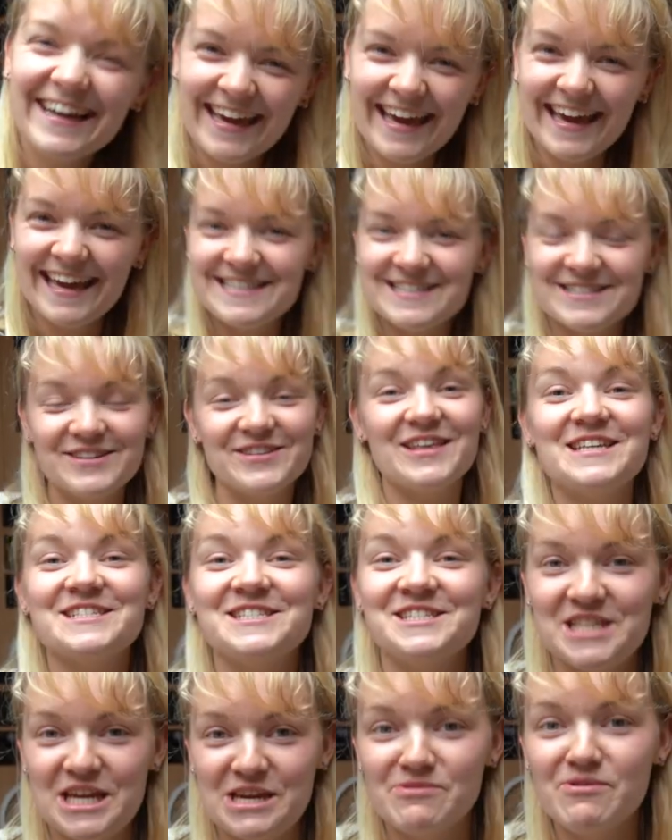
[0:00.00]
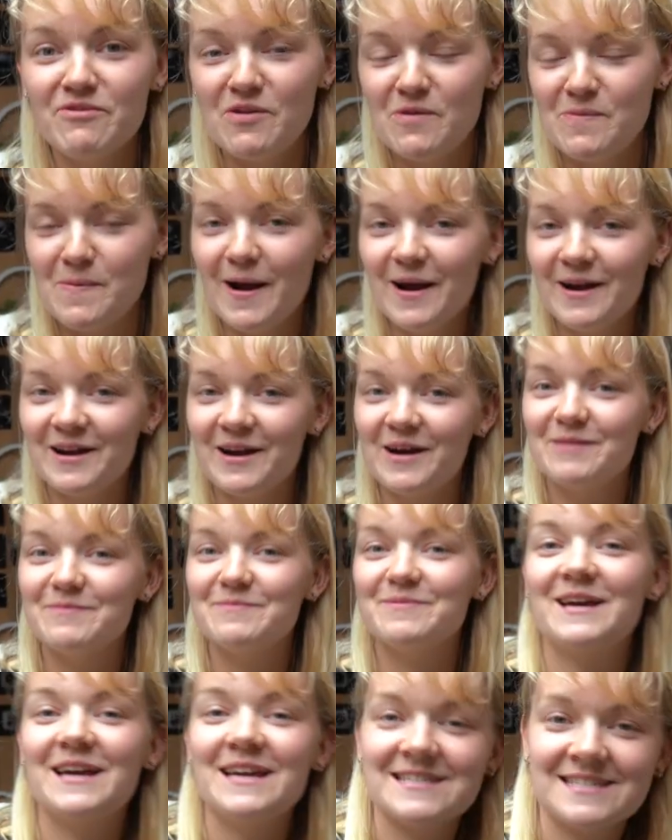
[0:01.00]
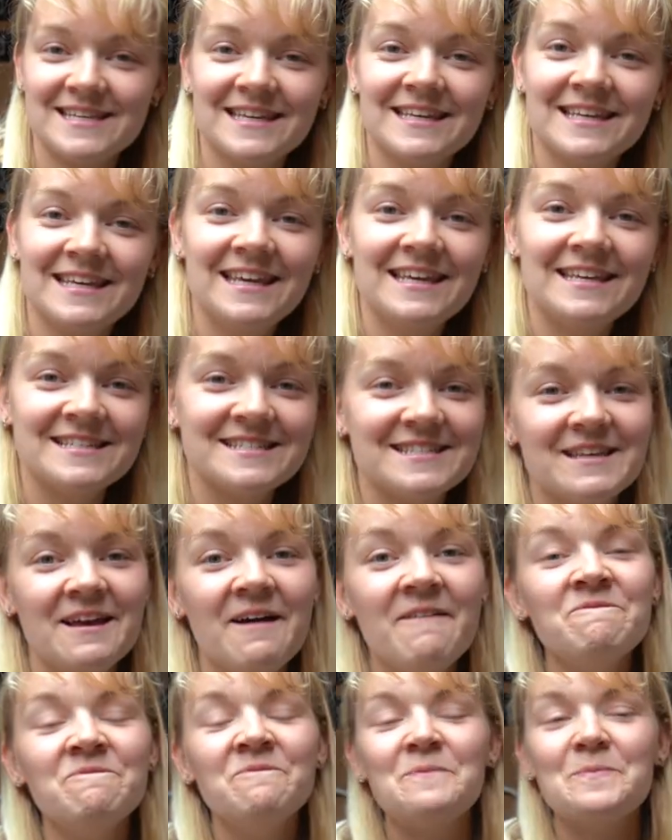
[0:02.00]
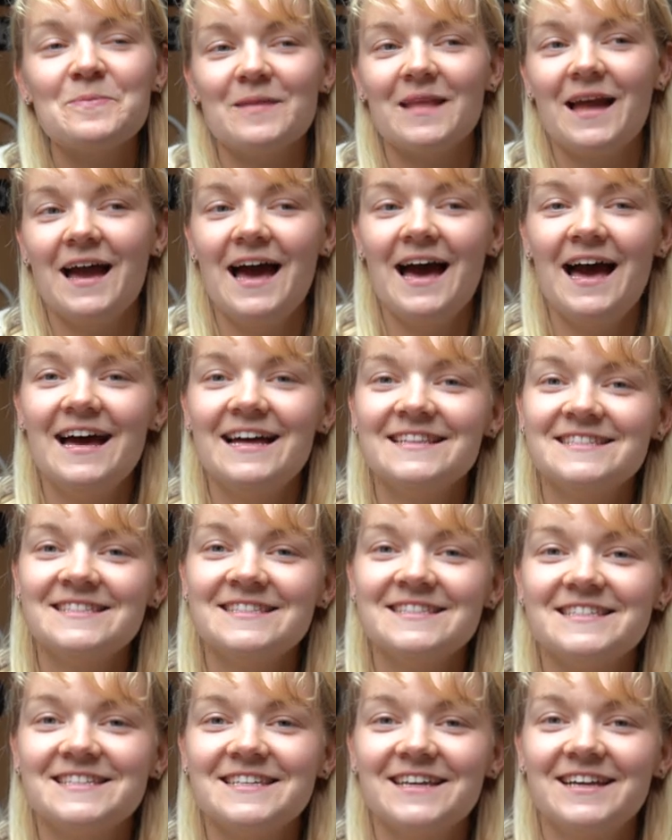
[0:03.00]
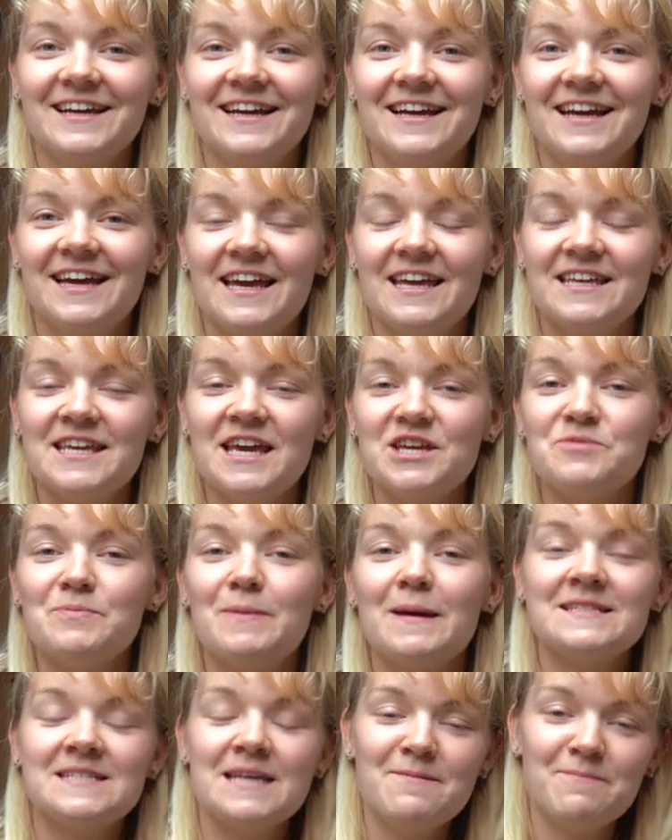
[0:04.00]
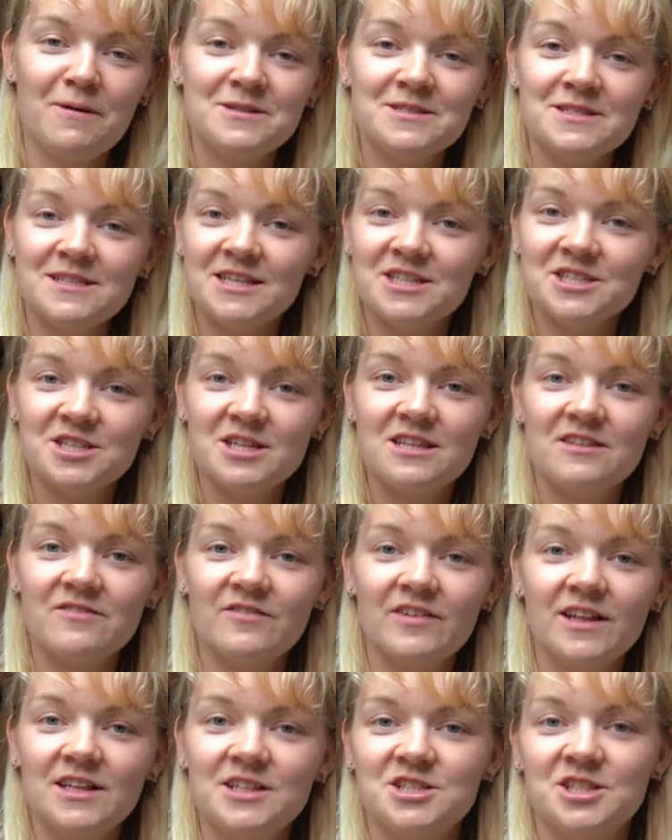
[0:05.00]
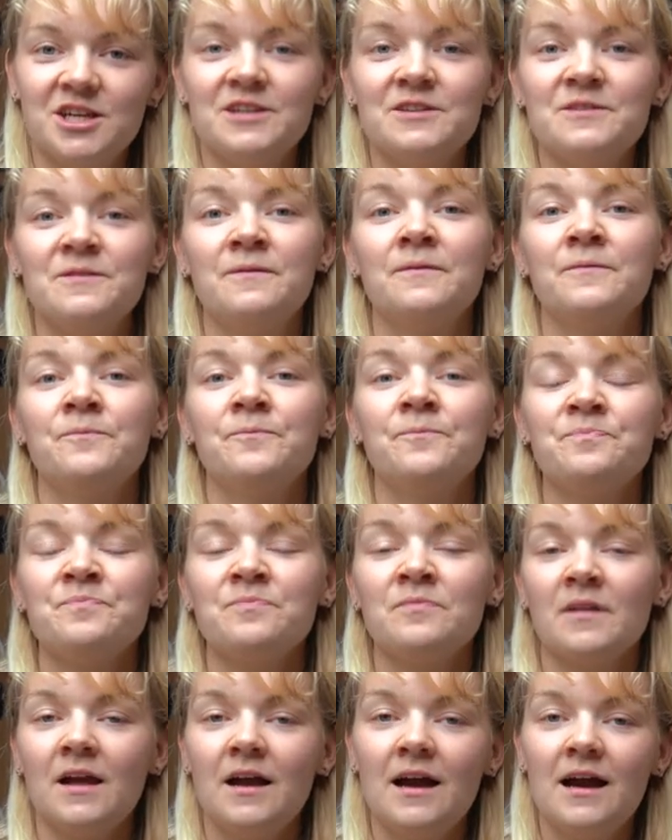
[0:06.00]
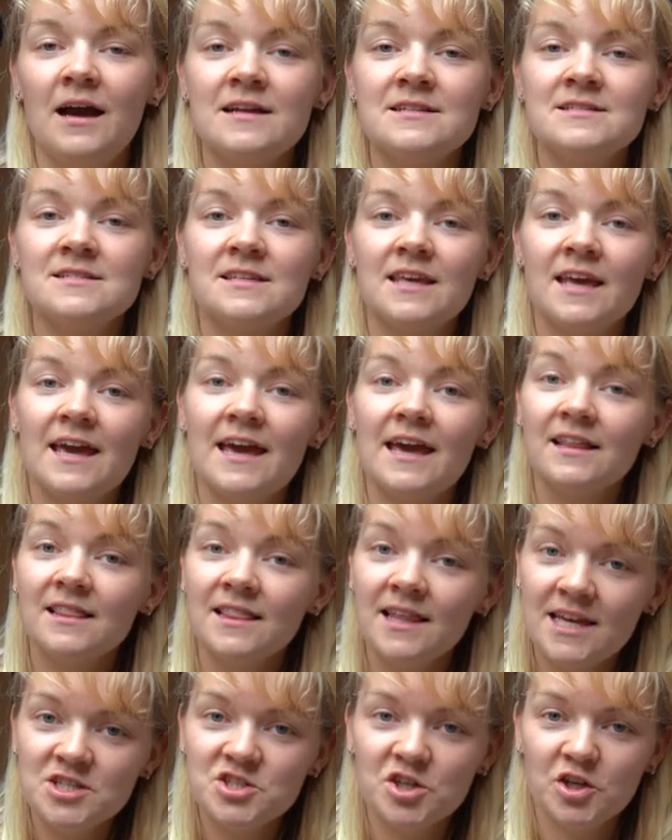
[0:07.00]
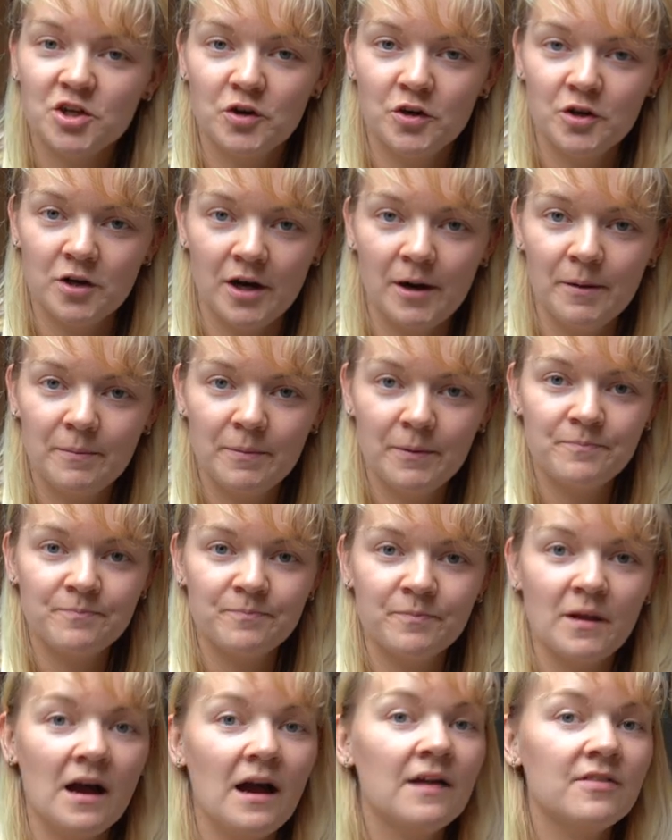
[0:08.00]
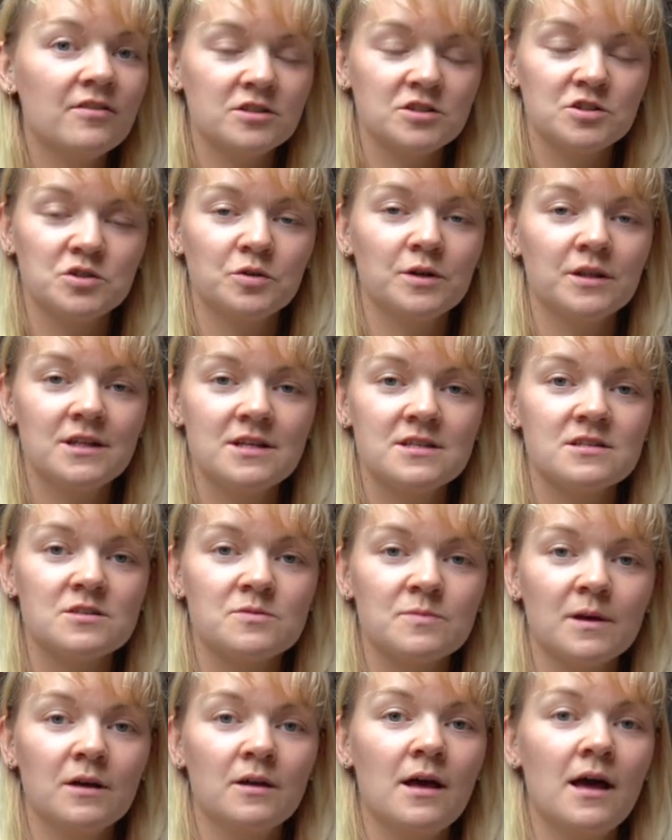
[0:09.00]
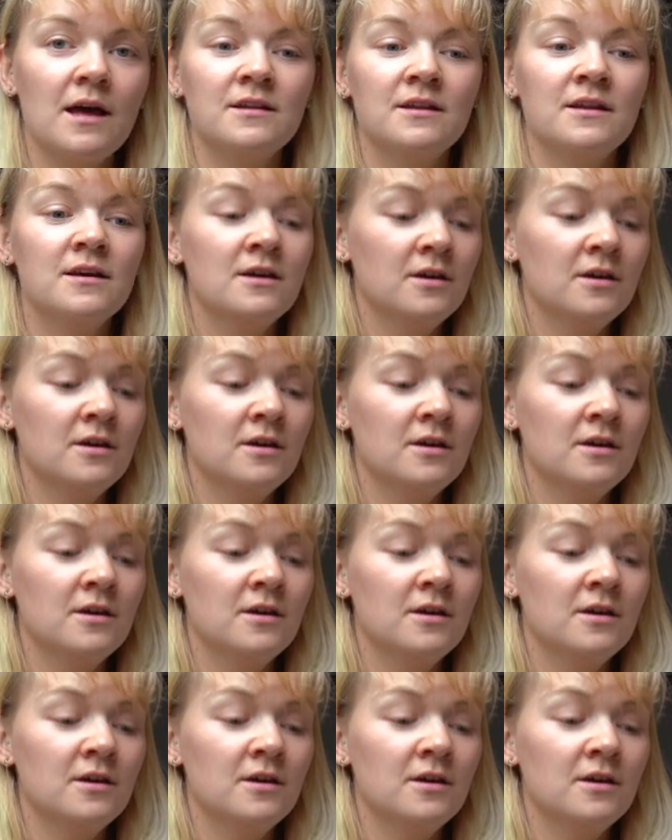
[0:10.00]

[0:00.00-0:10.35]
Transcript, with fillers: okay, so this gem of a park up is in Keiss. And yeah, you pay £10 donation at the village inn and get electric hookup and there's toilets as well and